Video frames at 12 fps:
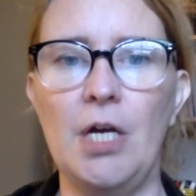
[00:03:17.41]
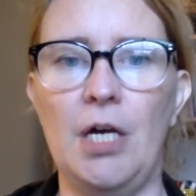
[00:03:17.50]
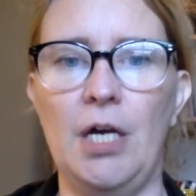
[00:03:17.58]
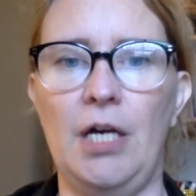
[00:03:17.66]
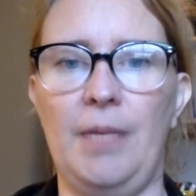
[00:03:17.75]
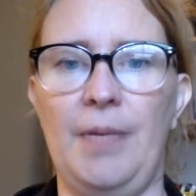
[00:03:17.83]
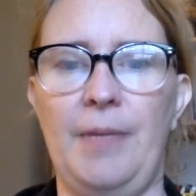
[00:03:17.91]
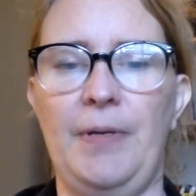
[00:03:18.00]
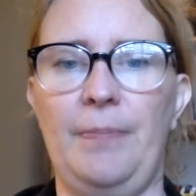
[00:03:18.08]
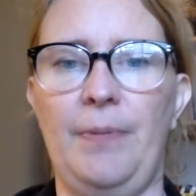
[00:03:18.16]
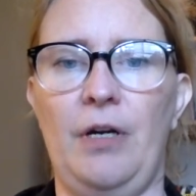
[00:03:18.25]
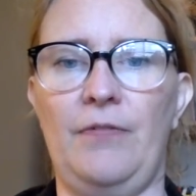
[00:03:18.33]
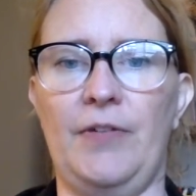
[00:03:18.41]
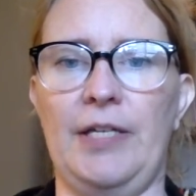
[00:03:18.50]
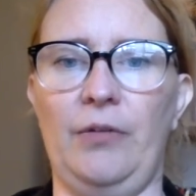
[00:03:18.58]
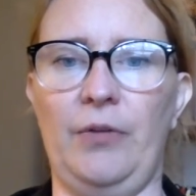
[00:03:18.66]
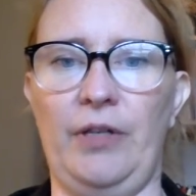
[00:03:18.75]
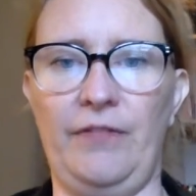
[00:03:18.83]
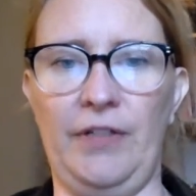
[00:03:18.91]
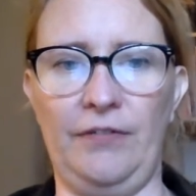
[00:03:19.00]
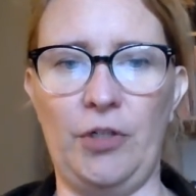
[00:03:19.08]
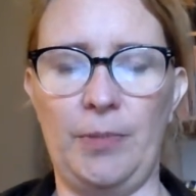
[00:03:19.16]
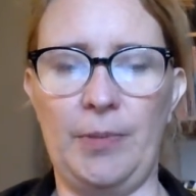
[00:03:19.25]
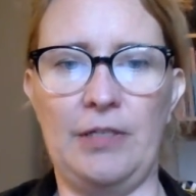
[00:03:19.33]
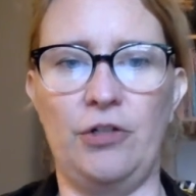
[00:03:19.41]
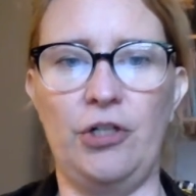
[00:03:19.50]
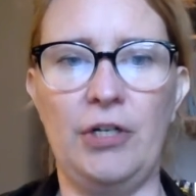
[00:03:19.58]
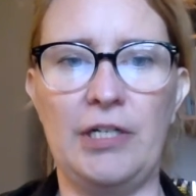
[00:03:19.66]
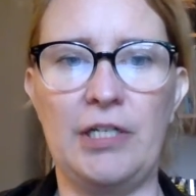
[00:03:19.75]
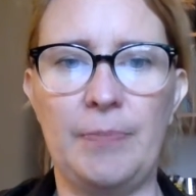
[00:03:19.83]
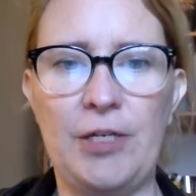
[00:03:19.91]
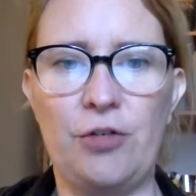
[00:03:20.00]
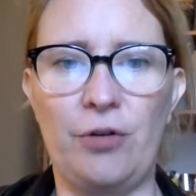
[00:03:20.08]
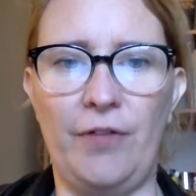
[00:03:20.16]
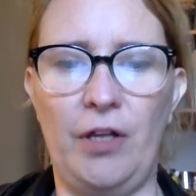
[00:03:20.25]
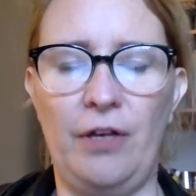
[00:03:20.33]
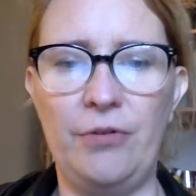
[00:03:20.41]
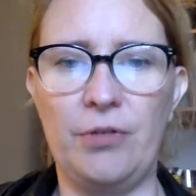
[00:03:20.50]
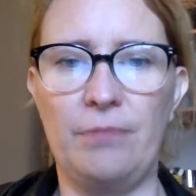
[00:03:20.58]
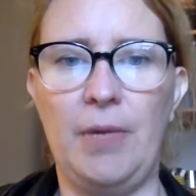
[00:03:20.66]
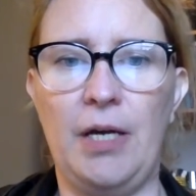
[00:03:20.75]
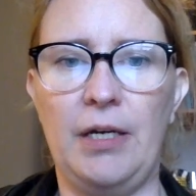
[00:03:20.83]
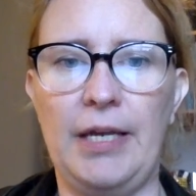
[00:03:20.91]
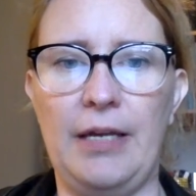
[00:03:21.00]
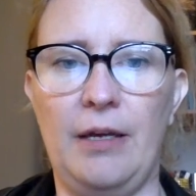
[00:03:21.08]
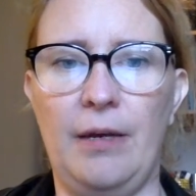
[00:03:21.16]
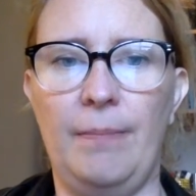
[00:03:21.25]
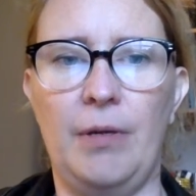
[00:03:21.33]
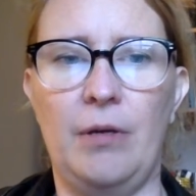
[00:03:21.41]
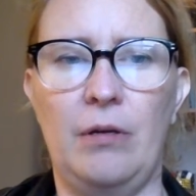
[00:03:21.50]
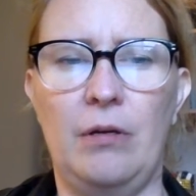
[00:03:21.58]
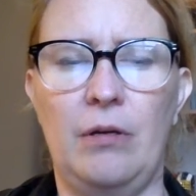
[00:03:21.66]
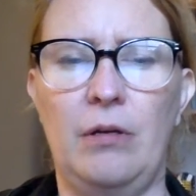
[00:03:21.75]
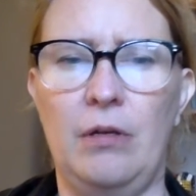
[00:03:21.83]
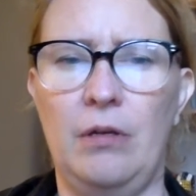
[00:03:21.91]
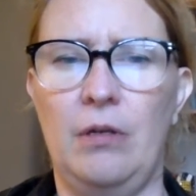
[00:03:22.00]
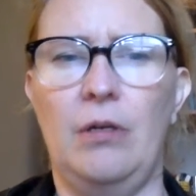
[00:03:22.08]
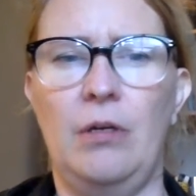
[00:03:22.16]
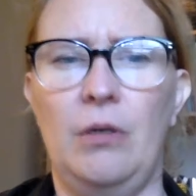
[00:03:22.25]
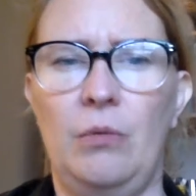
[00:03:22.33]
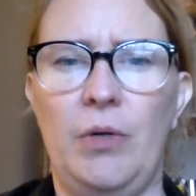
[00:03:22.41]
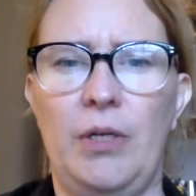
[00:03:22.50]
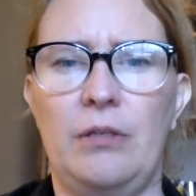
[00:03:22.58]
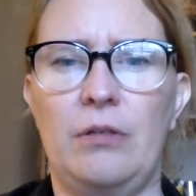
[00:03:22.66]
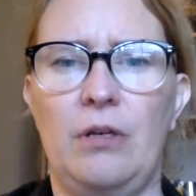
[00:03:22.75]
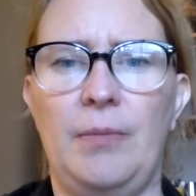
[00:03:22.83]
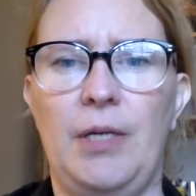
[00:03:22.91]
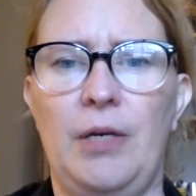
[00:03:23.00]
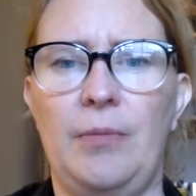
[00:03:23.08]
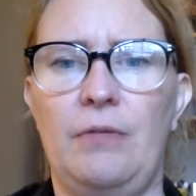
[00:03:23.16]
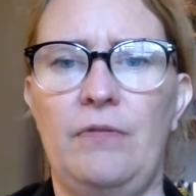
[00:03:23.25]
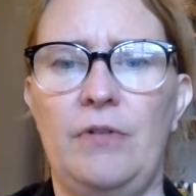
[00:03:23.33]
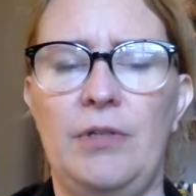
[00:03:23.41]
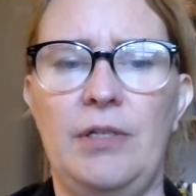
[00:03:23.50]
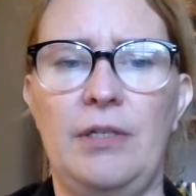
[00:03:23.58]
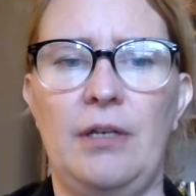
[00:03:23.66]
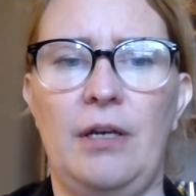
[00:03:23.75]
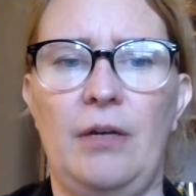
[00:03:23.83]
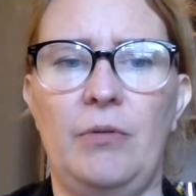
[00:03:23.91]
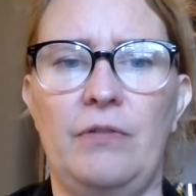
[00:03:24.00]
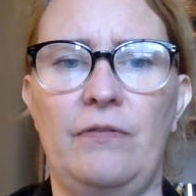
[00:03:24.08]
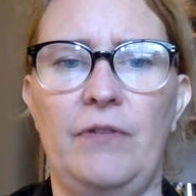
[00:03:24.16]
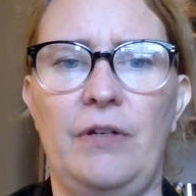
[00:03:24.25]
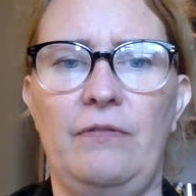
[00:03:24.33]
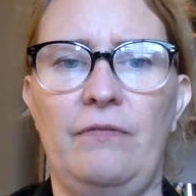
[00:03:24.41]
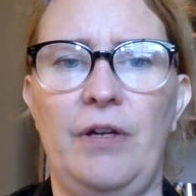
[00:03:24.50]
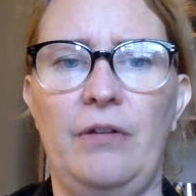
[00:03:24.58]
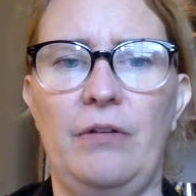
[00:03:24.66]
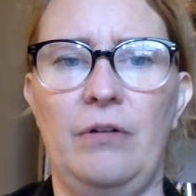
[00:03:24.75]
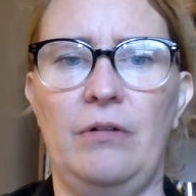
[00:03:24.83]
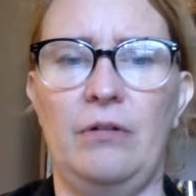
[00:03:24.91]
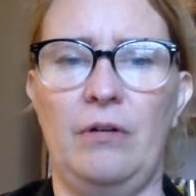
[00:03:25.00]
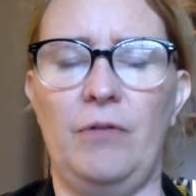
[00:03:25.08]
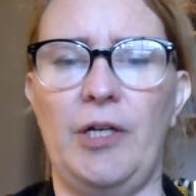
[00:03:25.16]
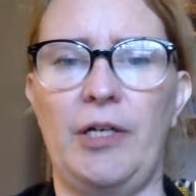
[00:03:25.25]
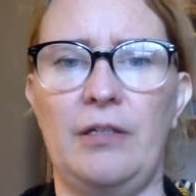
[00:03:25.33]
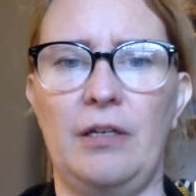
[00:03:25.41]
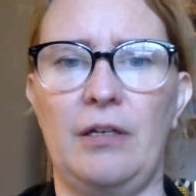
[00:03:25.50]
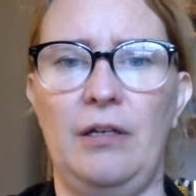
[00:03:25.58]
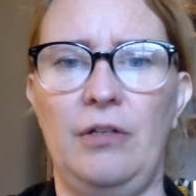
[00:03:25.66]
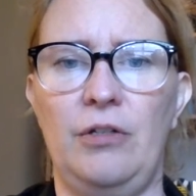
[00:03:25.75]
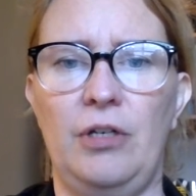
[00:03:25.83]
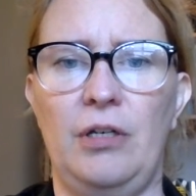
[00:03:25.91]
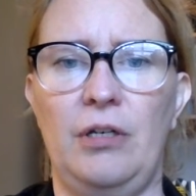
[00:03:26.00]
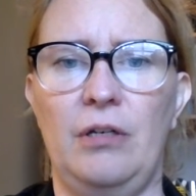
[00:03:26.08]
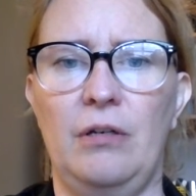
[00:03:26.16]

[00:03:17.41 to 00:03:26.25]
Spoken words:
And a big part of accelerating the field of aerospace engineering and space travel. Others among him. Wait, sorry, no, I'm confused. This guy was a founding father of rocket technology.